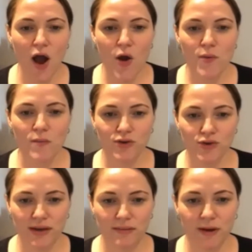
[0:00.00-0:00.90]
Home
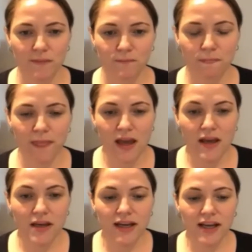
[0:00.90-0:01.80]
treatment.
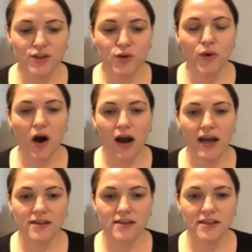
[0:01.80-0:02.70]
So let's talk
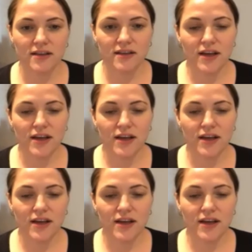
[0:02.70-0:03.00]
eyes.